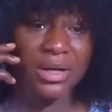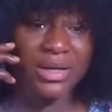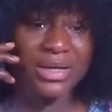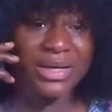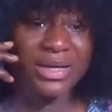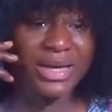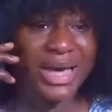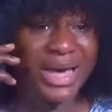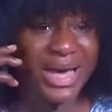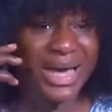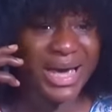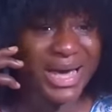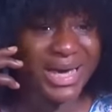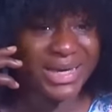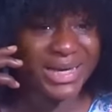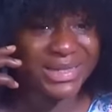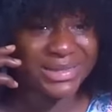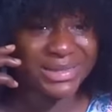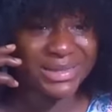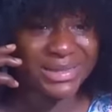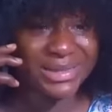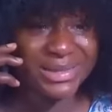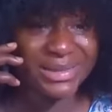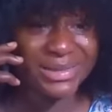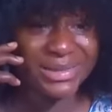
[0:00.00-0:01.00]

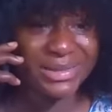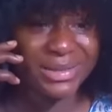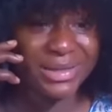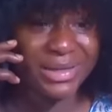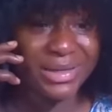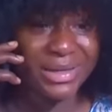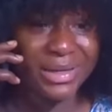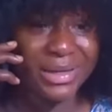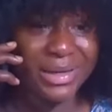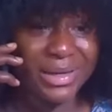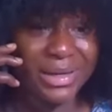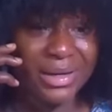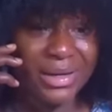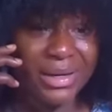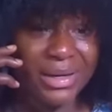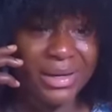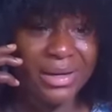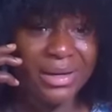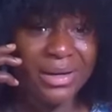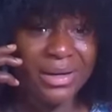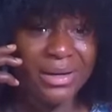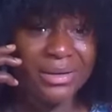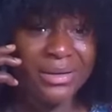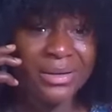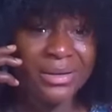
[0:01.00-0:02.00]
Yes.
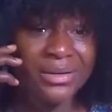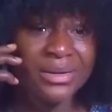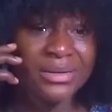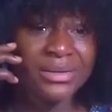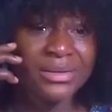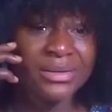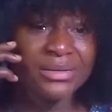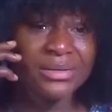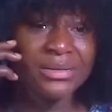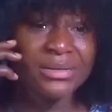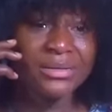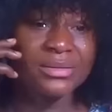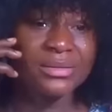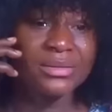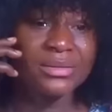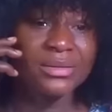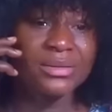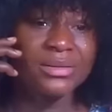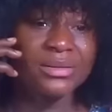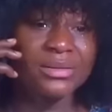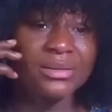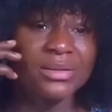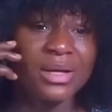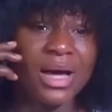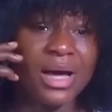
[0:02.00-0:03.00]

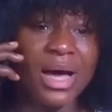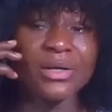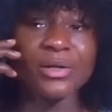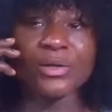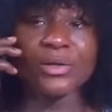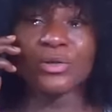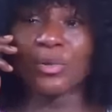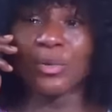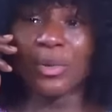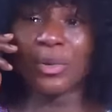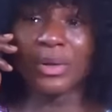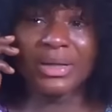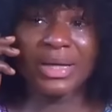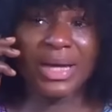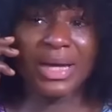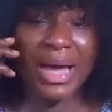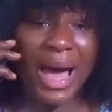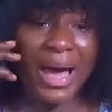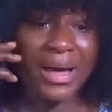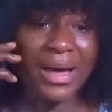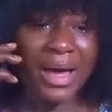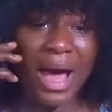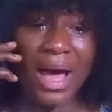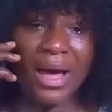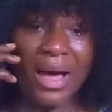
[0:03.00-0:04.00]
I don't know what came.
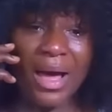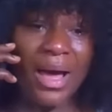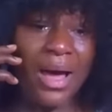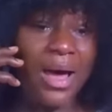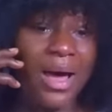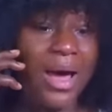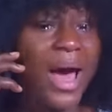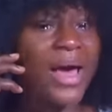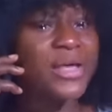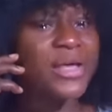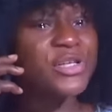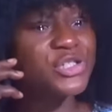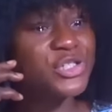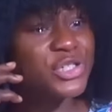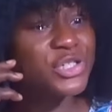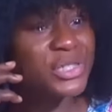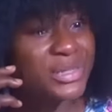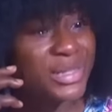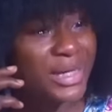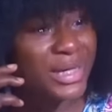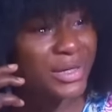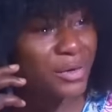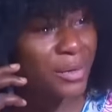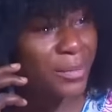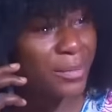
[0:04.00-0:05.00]
I
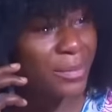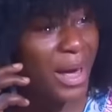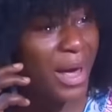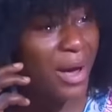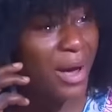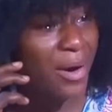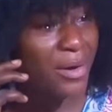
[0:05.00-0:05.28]
cheated on my